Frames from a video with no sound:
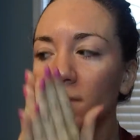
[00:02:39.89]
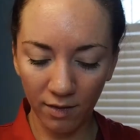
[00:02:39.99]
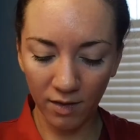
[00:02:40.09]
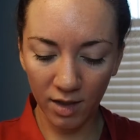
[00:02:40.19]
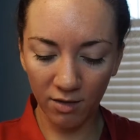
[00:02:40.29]

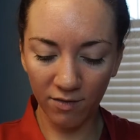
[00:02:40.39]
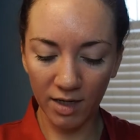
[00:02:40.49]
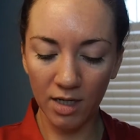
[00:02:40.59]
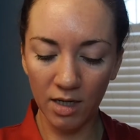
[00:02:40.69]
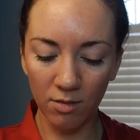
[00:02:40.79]
And then if I
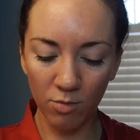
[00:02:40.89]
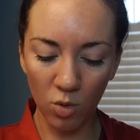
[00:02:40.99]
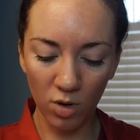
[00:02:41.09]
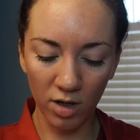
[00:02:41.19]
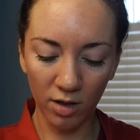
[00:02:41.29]
need
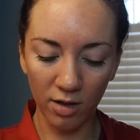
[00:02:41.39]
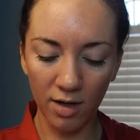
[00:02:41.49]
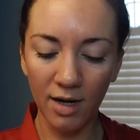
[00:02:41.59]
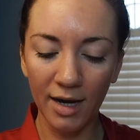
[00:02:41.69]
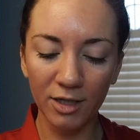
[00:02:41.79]
more
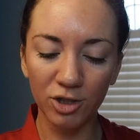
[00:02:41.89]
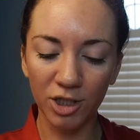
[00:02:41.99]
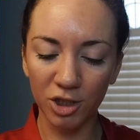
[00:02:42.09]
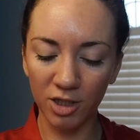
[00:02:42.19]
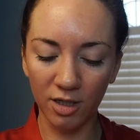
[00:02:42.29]

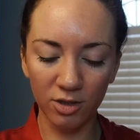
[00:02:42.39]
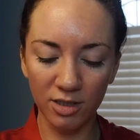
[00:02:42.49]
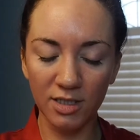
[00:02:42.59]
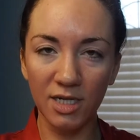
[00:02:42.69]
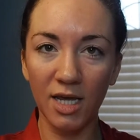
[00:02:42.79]
hydration, I'll
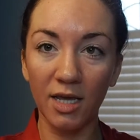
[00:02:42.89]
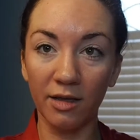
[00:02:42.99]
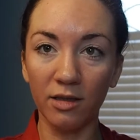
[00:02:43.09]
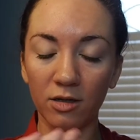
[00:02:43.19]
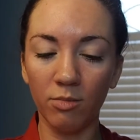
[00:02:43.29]
just take
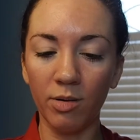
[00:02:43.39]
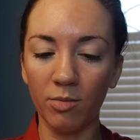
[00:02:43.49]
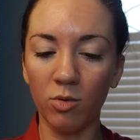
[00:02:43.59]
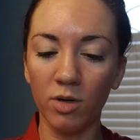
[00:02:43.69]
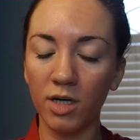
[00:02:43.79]
a little bit
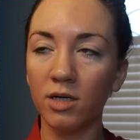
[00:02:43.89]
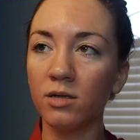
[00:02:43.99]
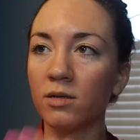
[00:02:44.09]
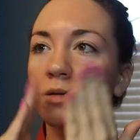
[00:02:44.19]
more